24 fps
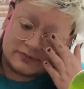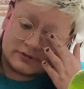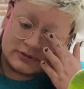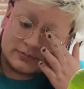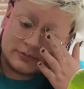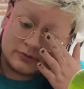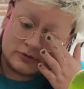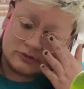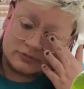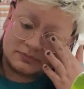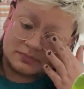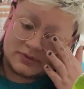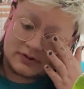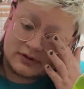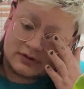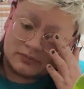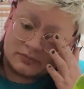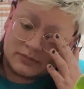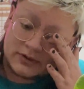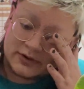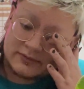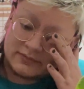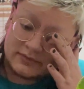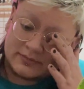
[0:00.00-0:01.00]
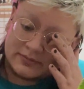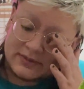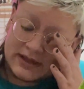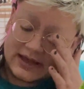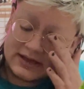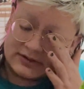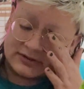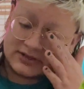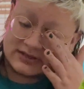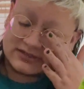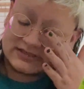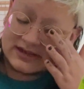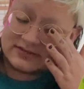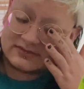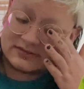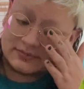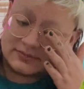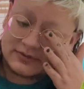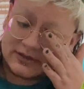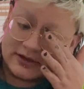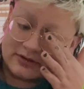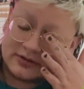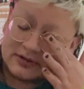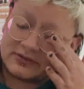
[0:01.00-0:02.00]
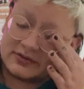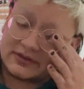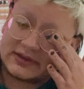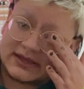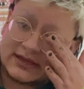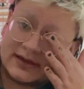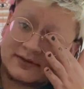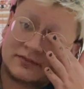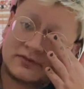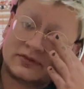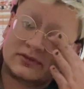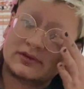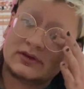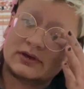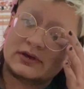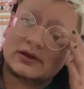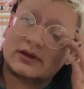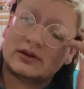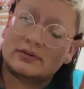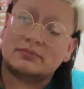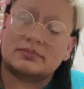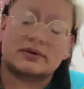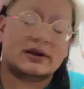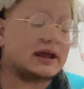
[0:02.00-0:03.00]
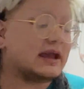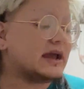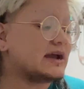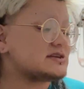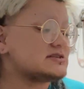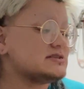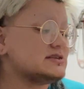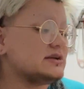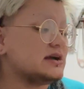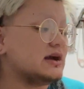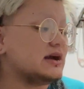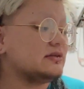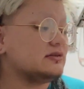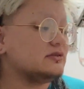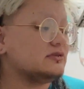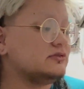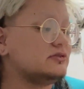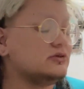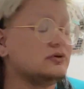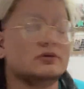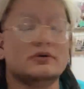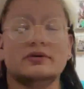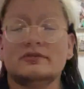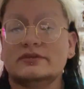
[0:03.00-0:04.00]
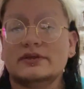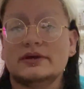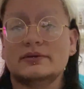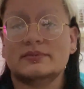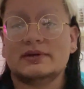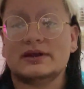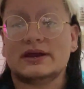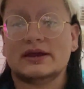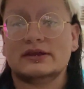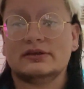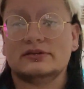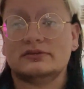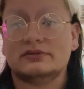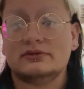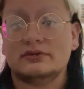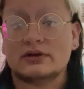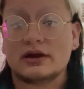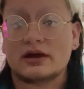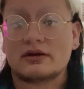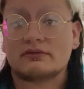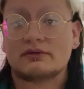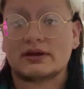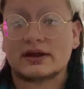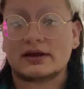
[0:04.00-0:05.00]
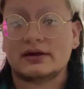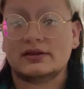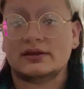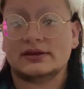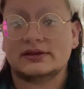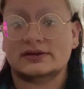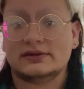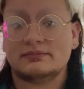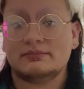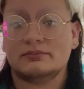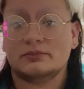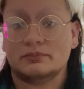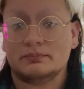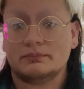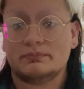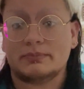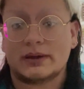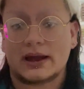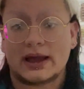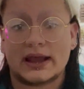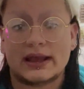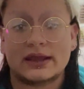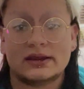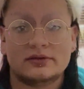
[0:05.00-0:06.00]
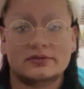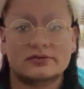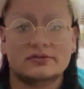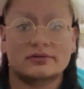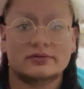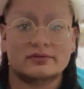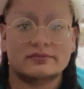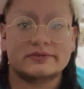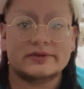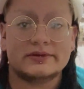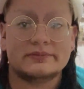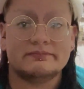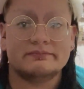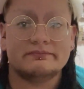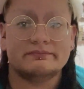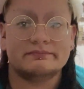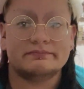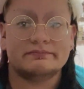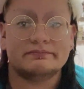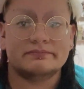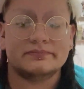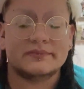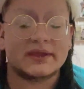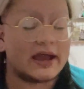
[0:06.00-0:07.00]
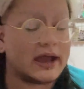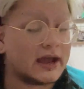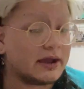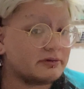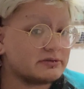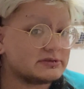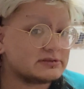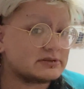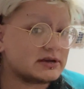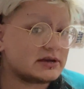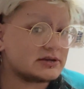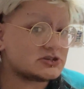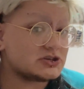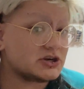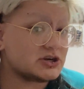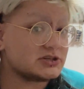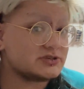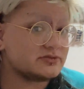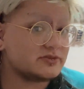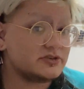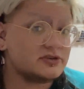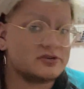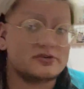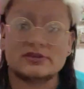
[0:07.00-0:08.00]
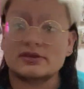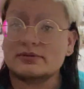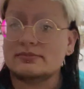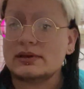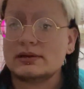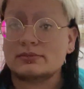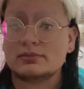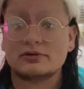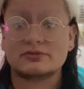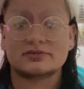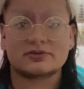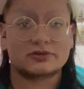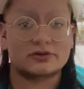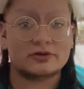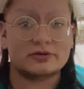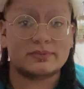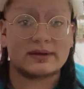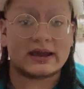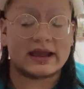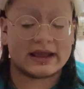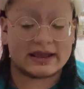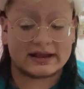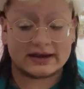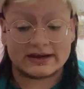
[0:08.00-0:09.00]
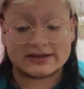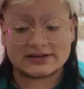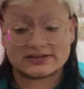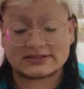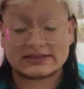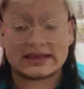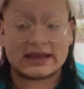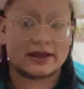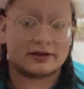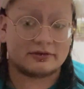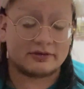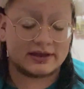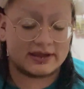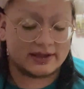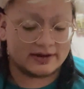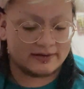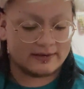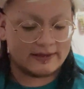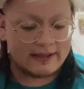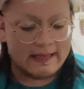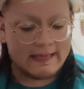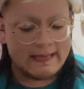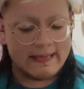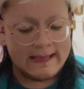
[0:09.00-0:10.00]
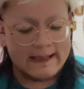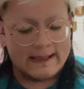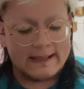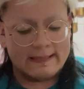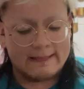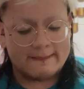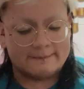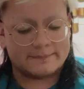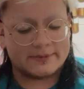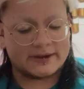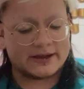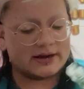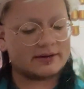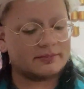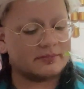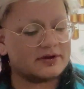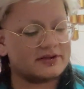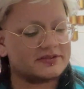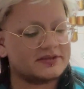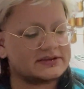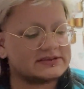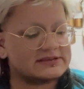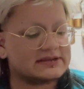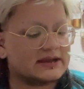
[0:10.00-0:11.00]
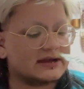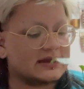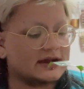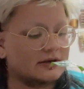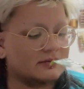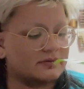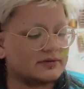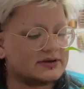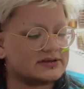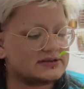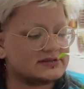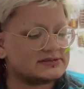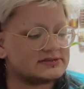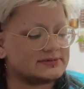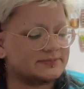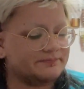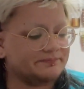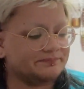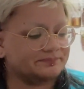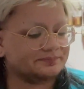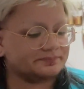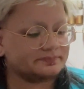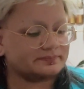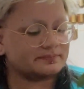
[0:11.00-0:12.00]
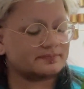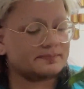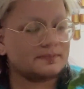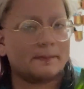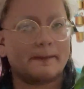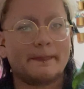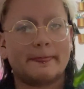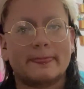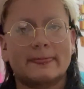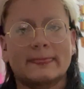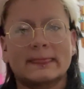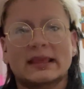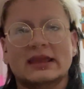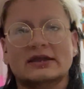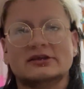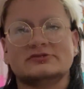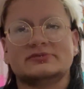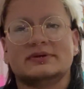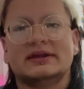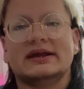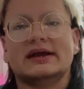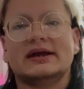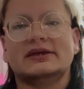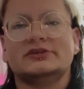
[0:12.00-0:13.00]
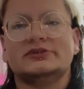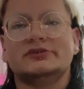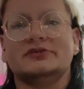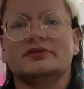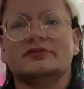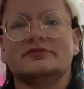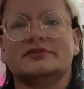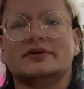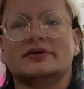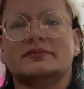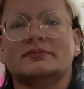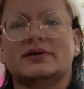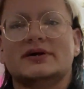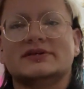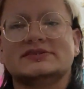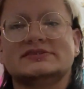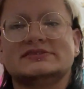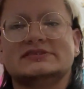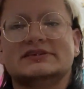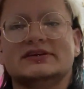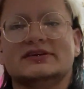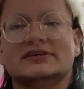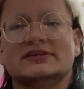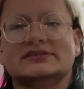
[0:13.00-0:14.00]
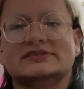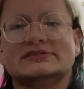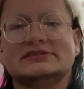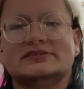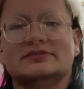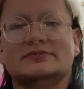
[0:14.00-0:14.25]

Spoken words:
for the most part. One of them does have some yellow leaves, but I actually got 2 of them, and I do not recollect buying 2 of them. I was not charged for 2 of them. Maybe it was a 2-pack and I just can't read. But one of the things I got was when I got 2 of the Monstera